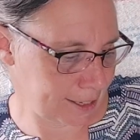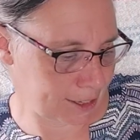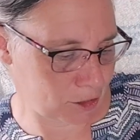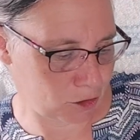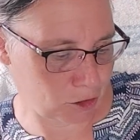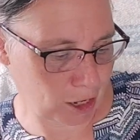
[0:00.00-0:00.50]

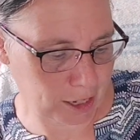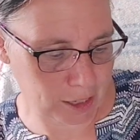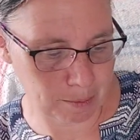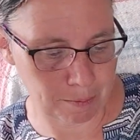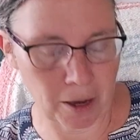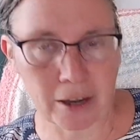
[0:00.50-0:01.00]
struck a
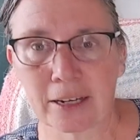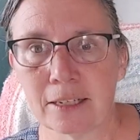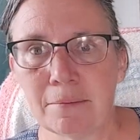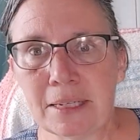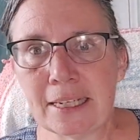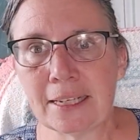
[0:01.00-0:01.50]
spark
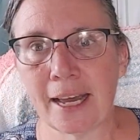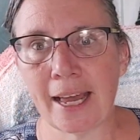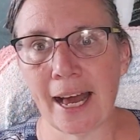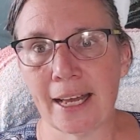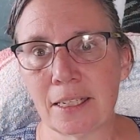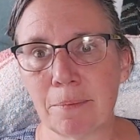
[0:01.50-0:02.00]
in me and I
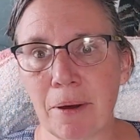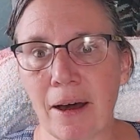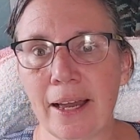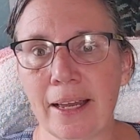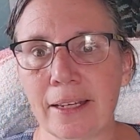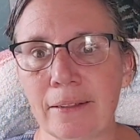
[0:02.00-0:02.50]
had to
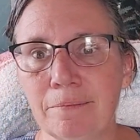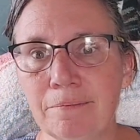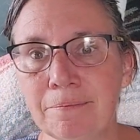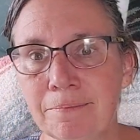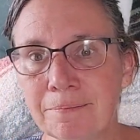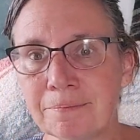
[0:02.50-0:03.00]
buy
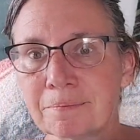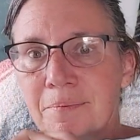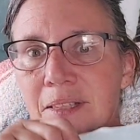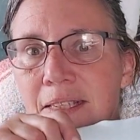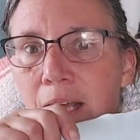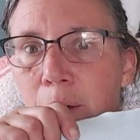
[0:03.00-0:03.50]
it.
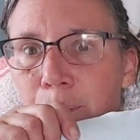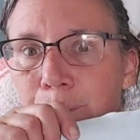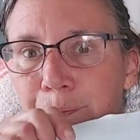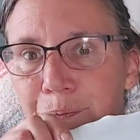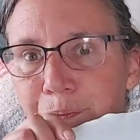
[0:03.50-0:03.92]
So